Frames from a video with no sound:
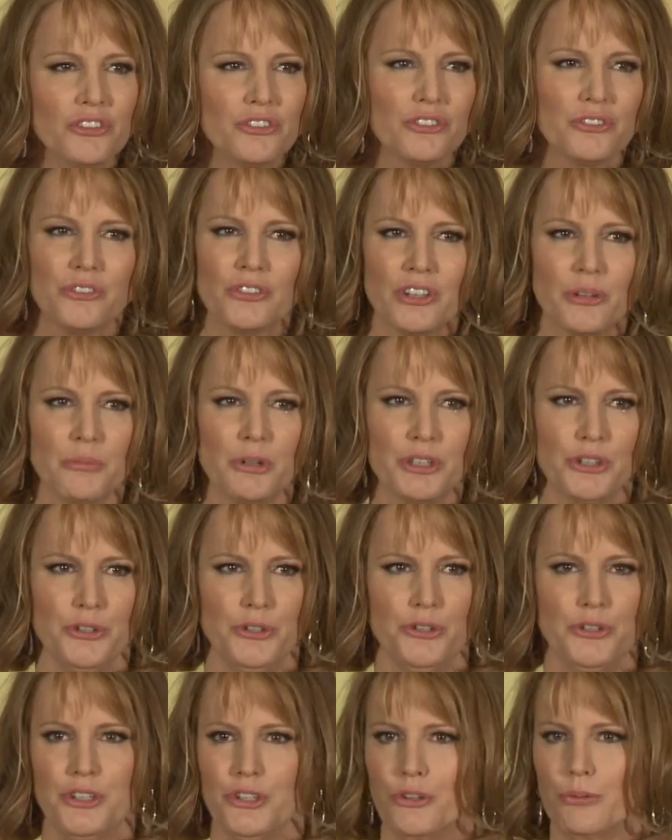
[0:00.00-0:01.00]
just someone
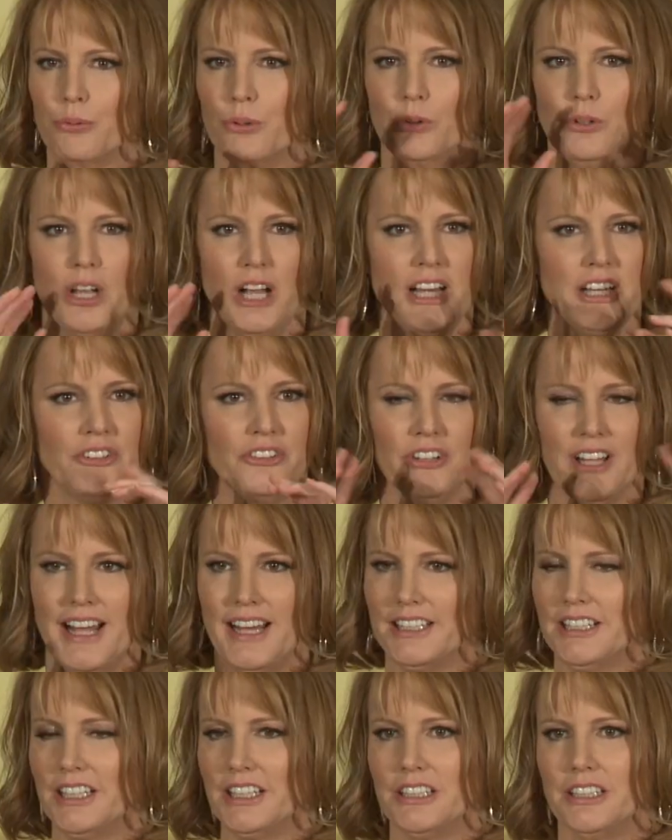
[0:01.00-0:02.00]
who you can throw lines
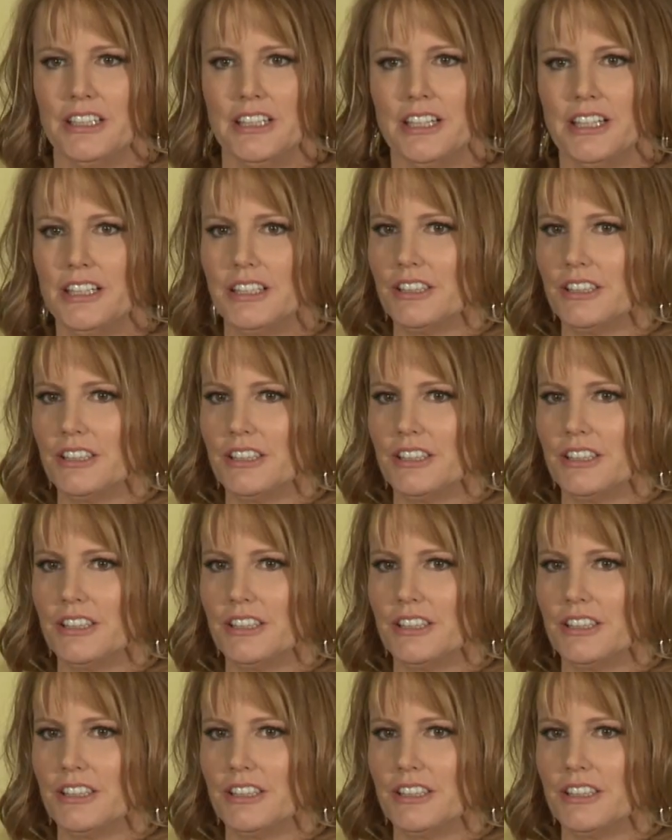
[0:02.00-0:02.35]
at, and